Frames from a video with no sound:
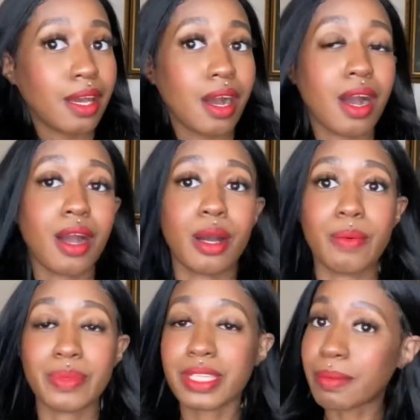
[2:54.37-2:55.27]
um,
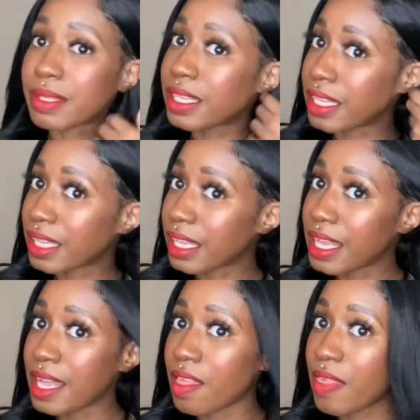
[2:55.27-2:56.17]
something
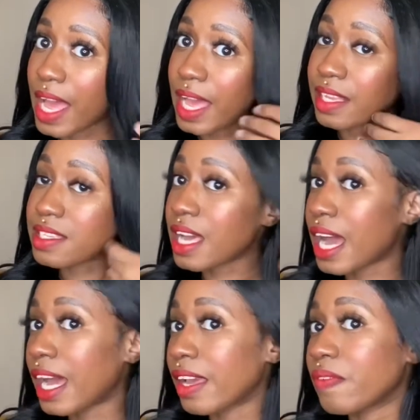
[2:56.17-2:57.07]
that
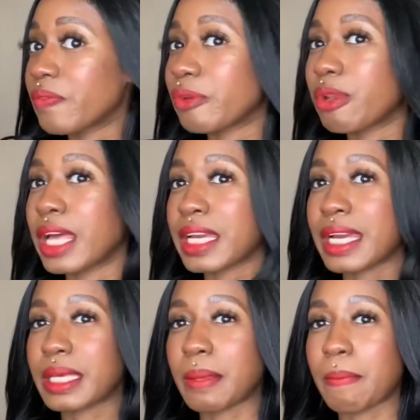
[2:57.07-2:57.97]
I feel like I
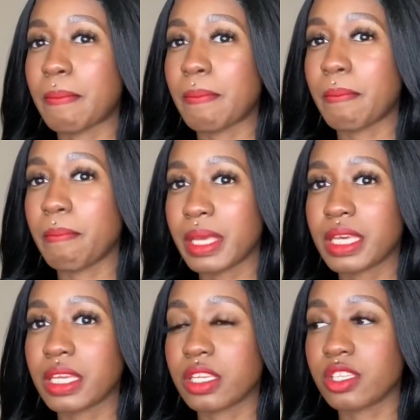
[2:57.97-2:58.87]
can make it
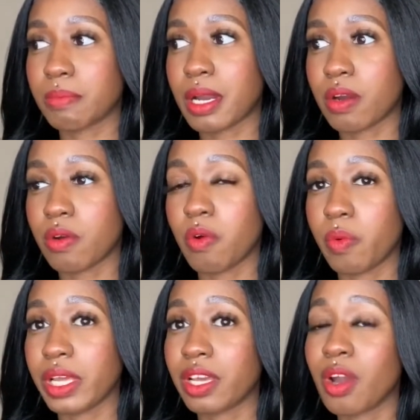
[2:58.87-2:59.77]
into my own
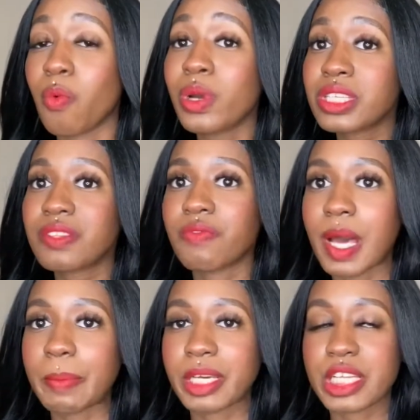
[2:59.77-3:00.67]
wig, which is fine
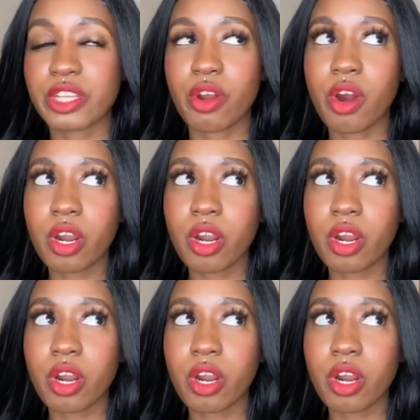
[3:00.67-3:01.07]
because there are